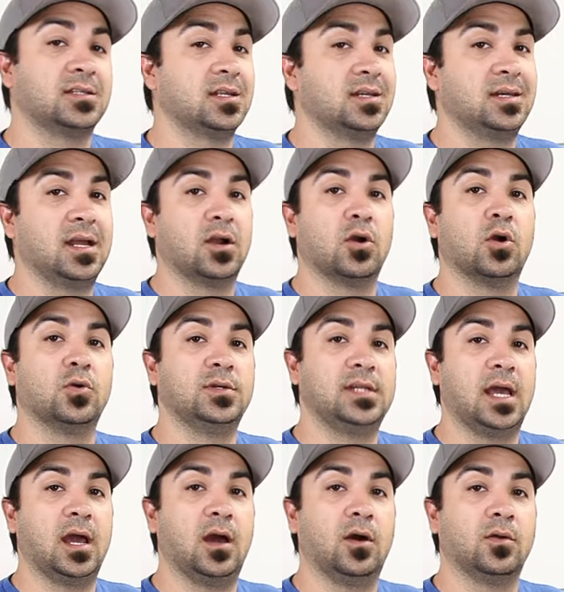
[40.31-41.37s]
to narrow
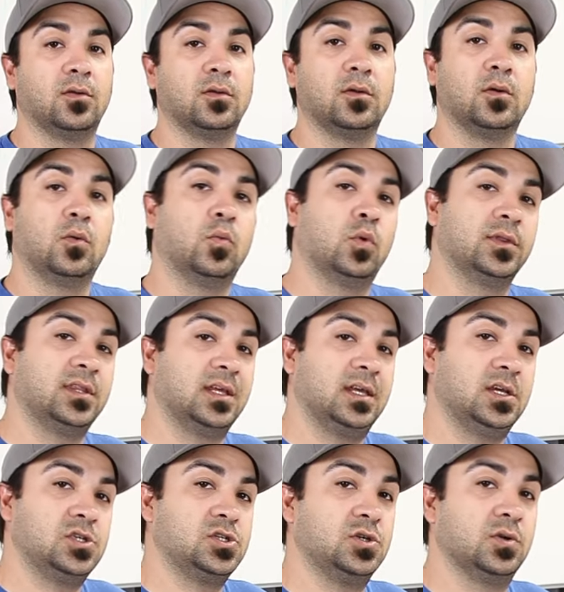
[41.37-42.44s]
down what the
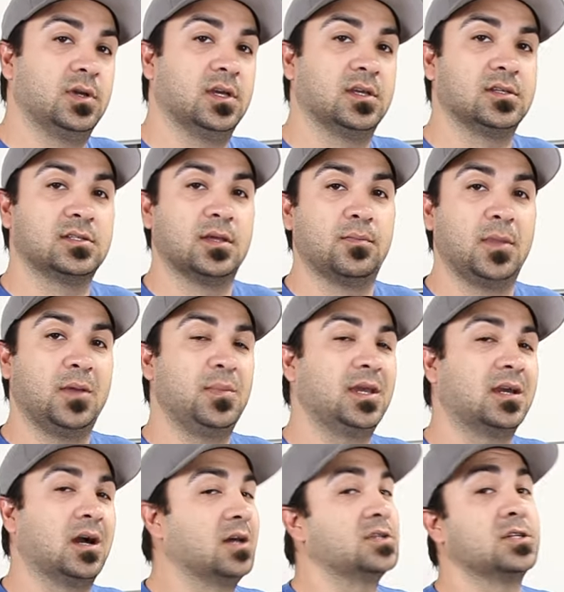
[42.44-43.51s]
issue is that may be
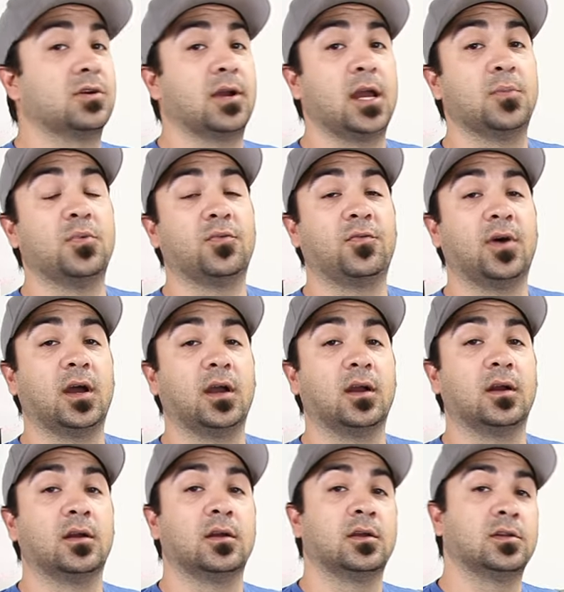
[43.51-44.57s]
causing your
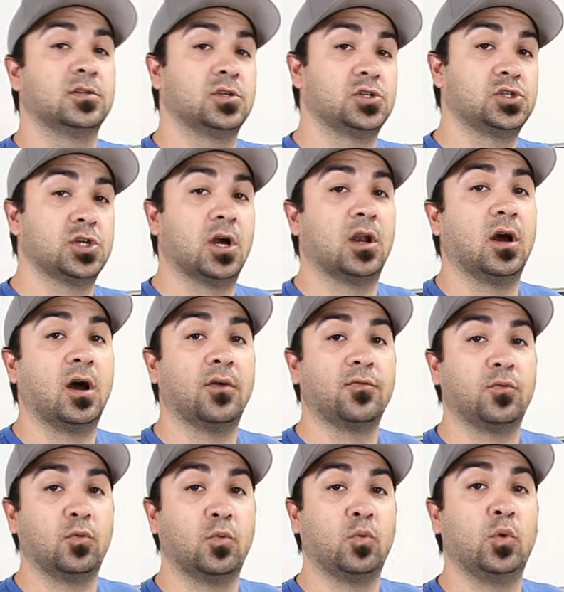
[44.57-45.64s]
amplifier to shut off
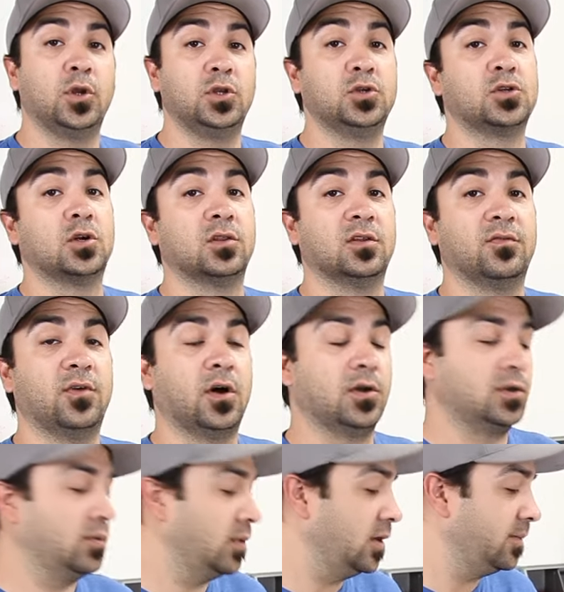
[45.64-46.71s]
when you turn the
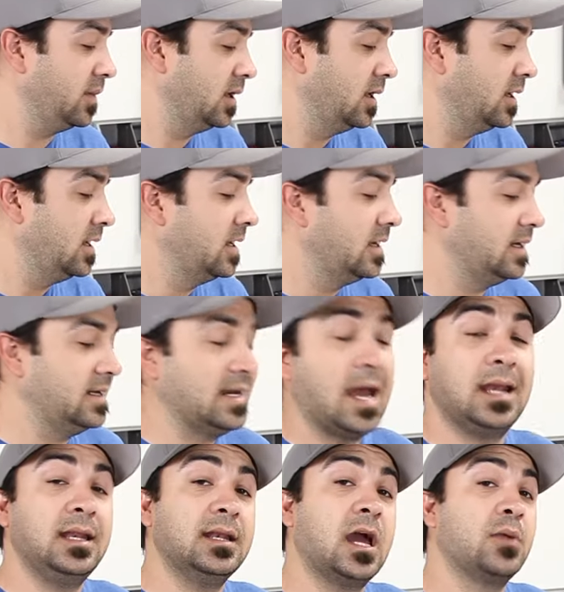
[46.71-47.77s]
volume up.
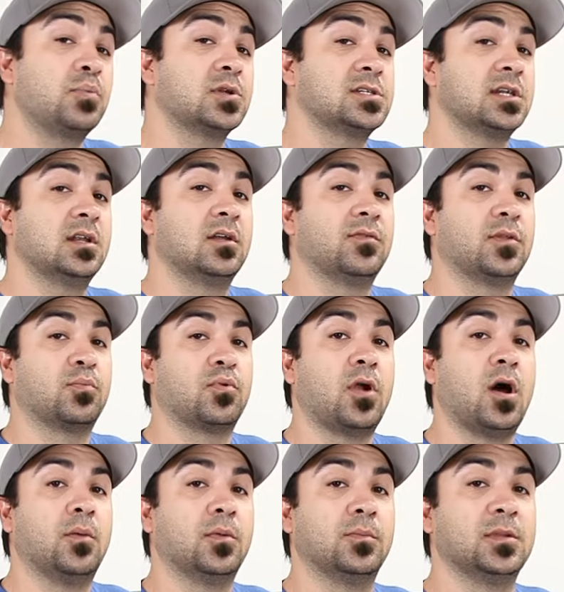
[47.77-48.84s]
ninety-nine percent of the
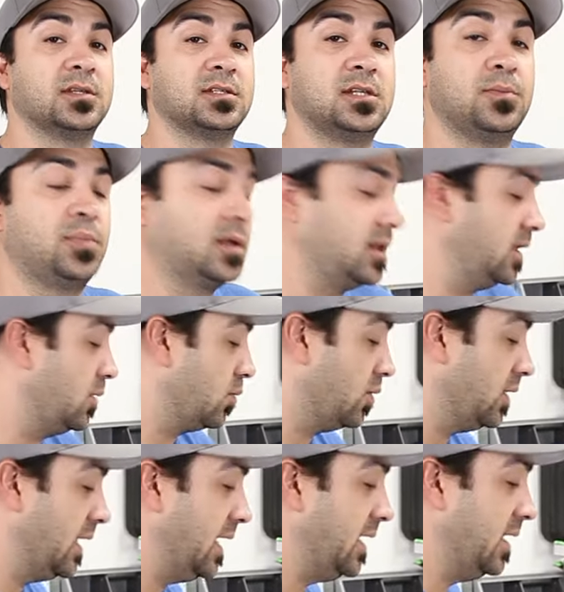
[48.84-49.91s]
problem is typically
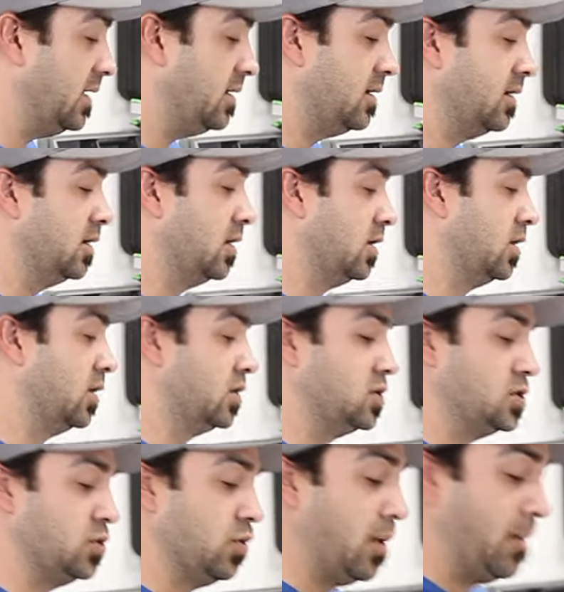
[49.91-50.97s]
related
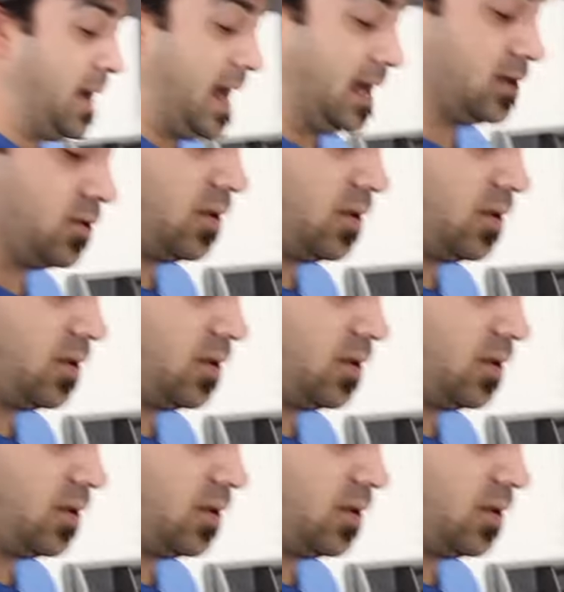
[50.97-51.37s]
to a bad